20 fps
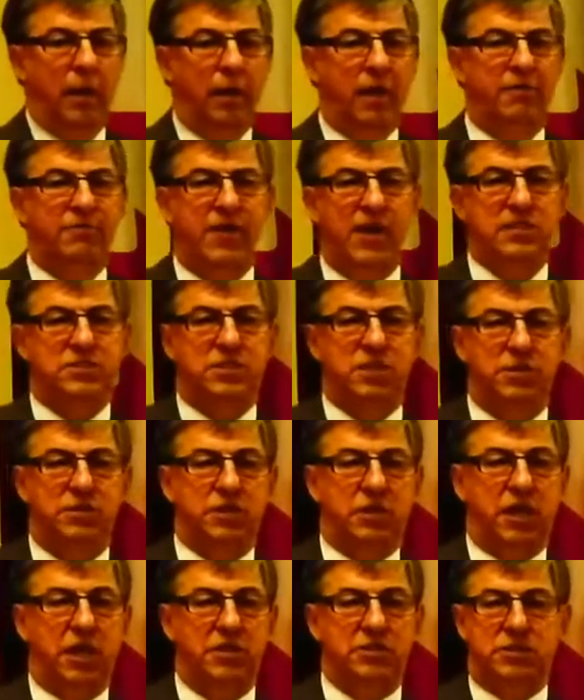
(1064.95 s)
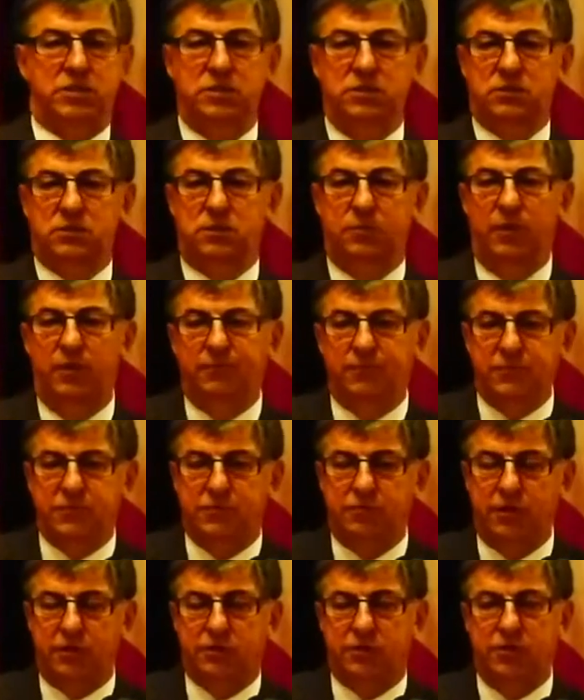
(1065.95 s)
Advanced education, some
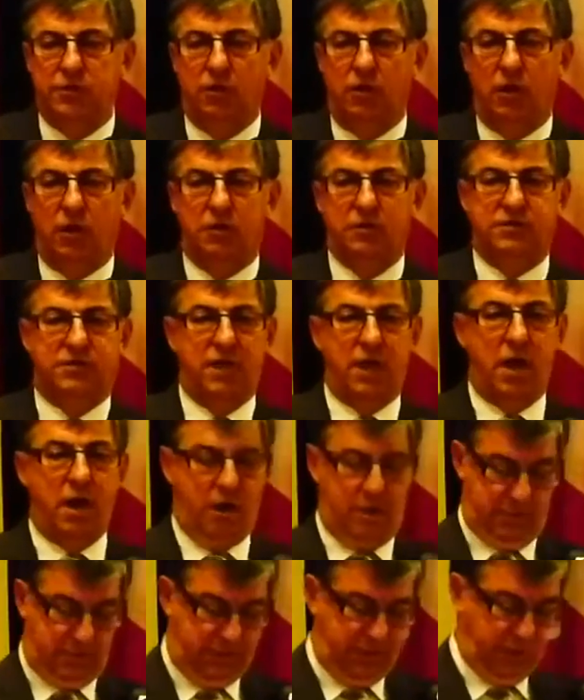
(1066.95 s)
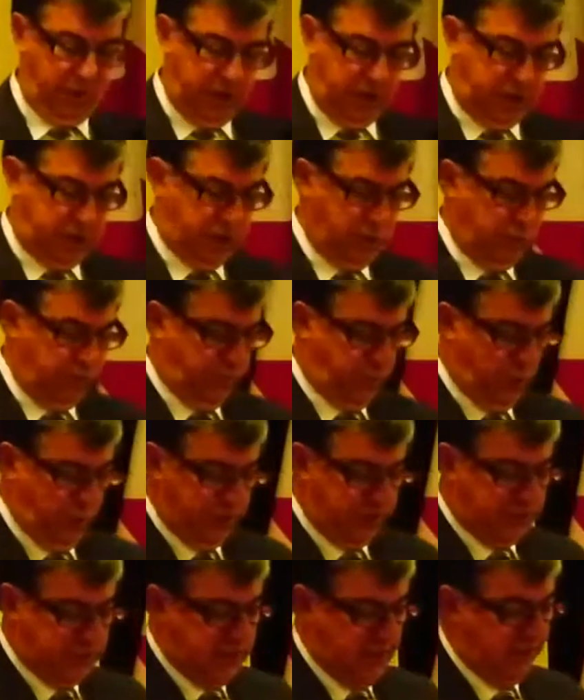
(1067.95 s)
infrastructure dollars there.
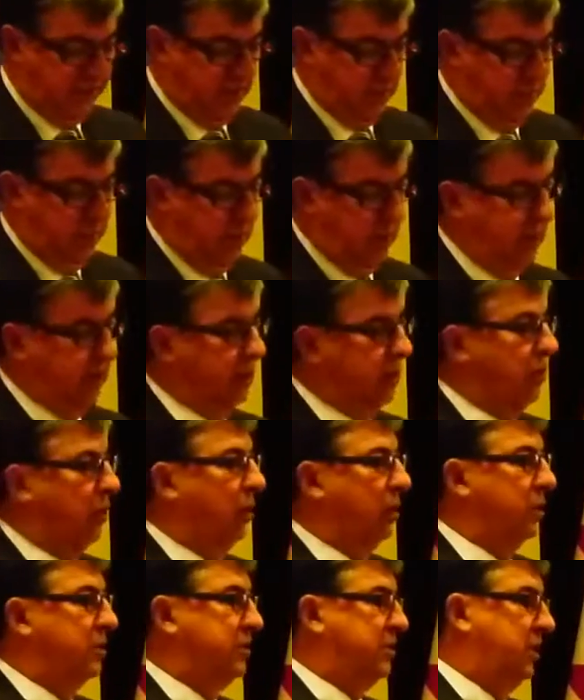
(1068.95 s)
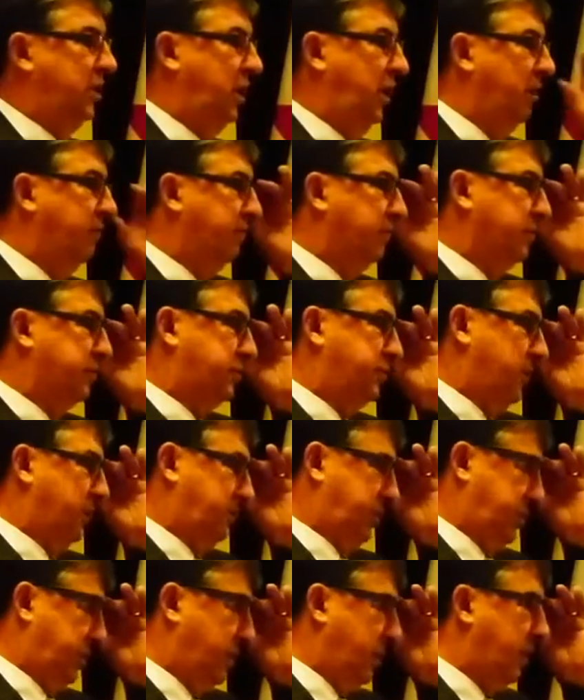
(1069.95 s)
$32.7 million in
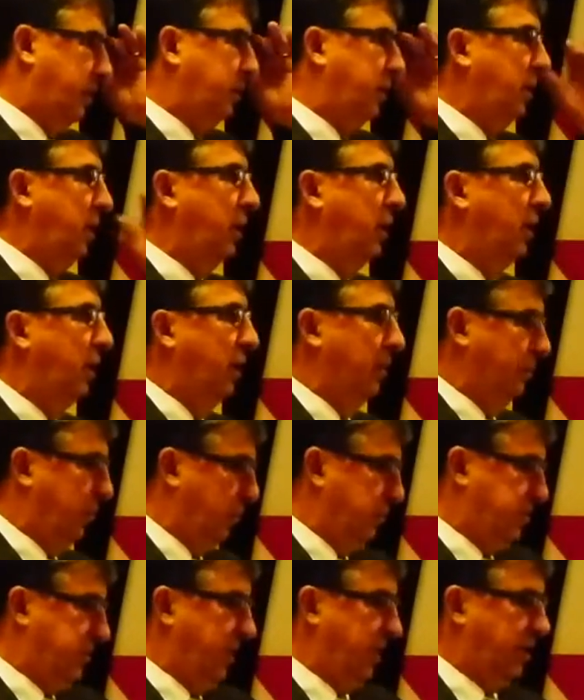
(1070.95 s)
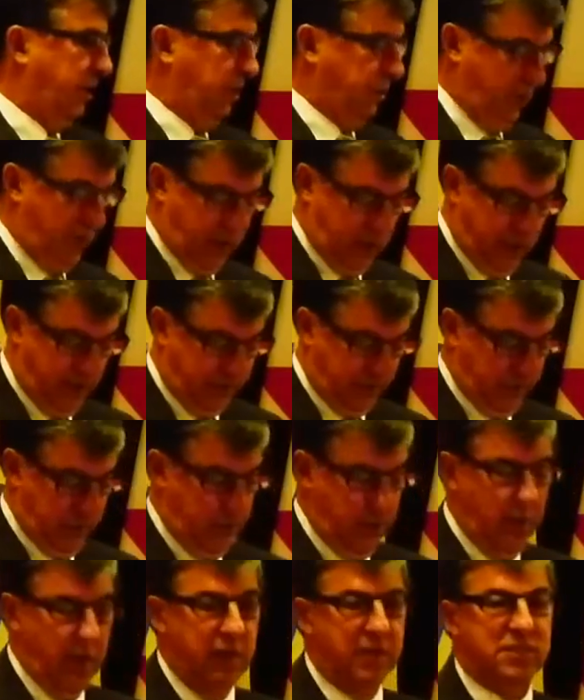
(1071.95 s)
infrastructure at the post-secondary level.
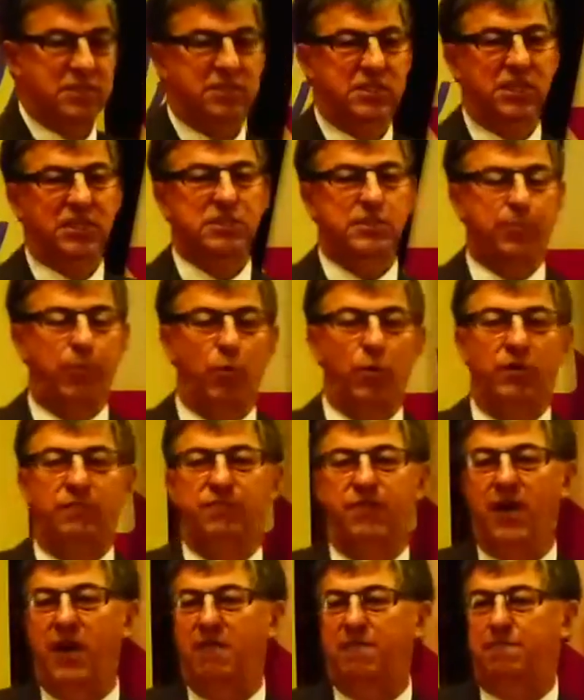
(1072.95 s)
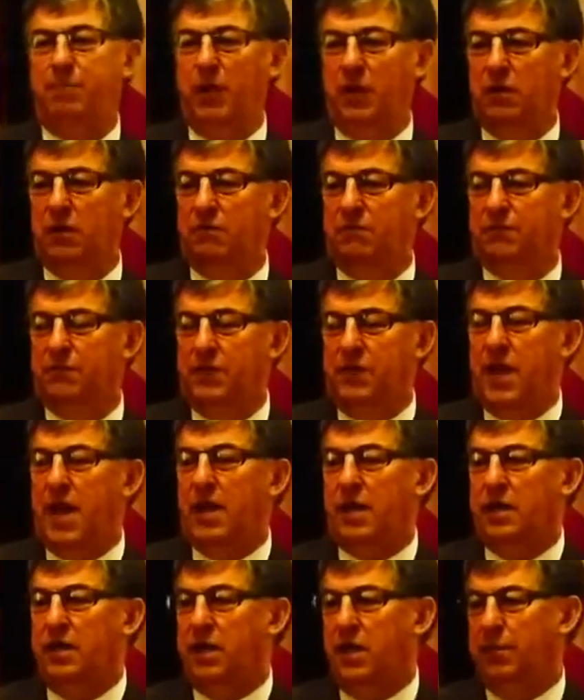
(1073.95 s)
$6.5 million for the
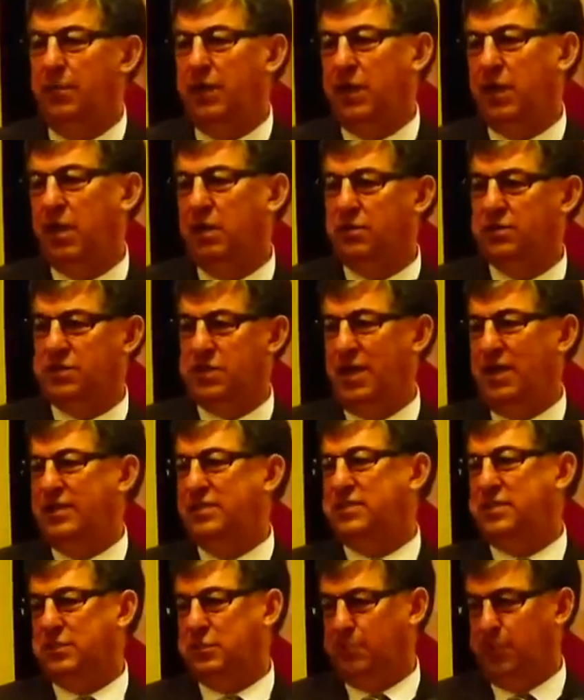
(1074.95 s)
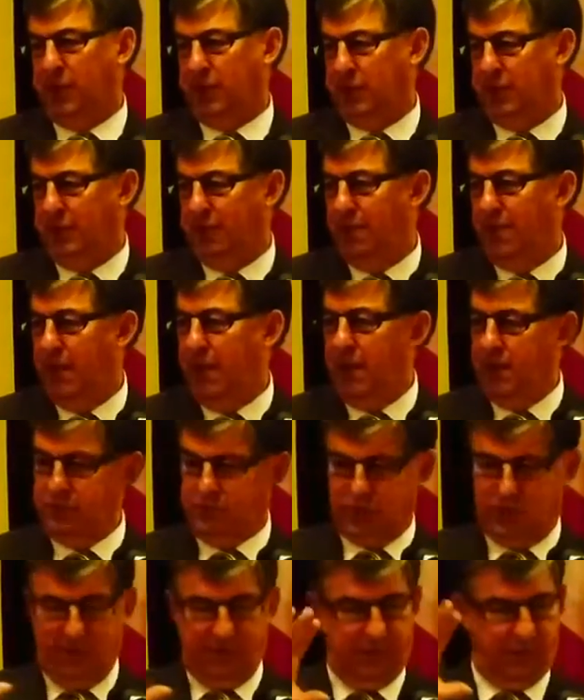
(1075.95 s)
Academic Health Sciences building. I'm
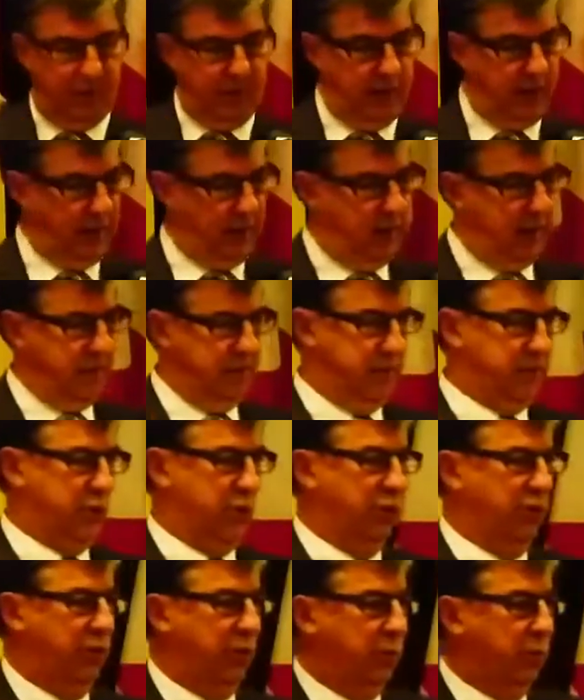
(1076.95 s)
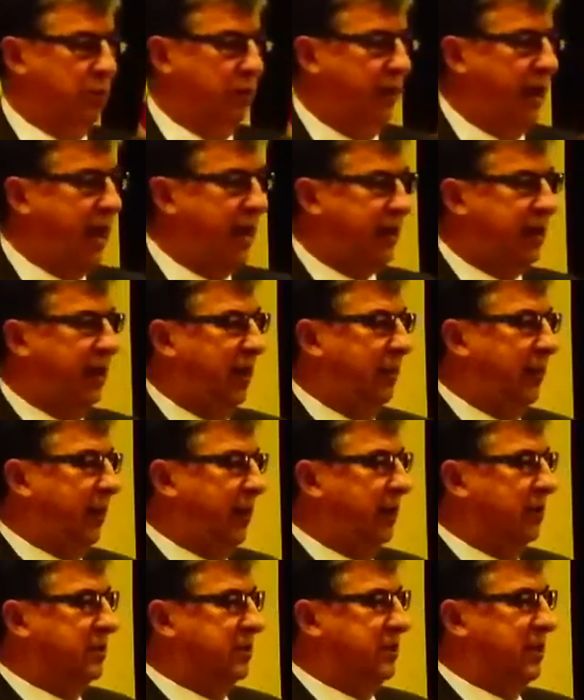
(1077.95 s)
sure everybody has heard the word Academic
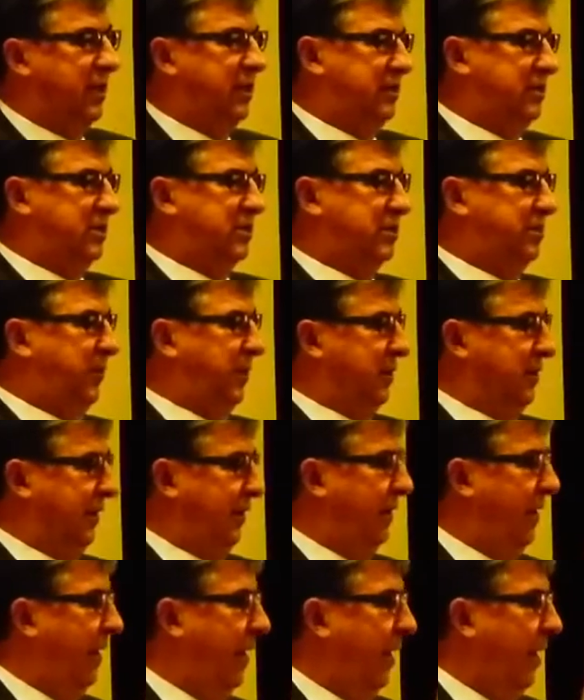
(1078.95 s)
Health Sciences building.